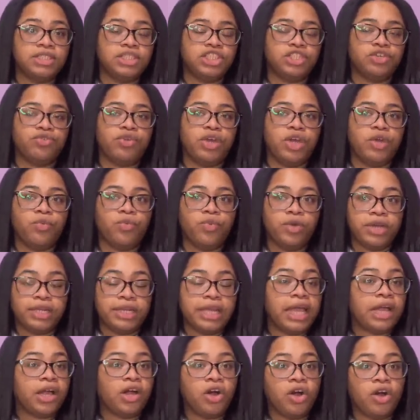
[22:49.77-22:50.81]
so it wouldn't
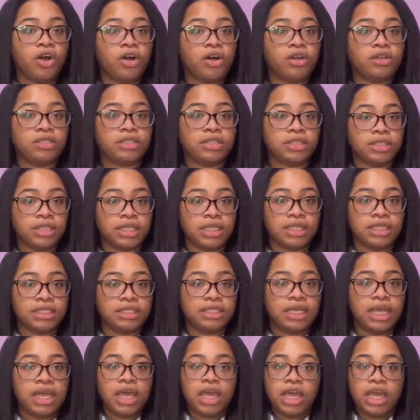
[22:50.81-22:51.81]
have caused this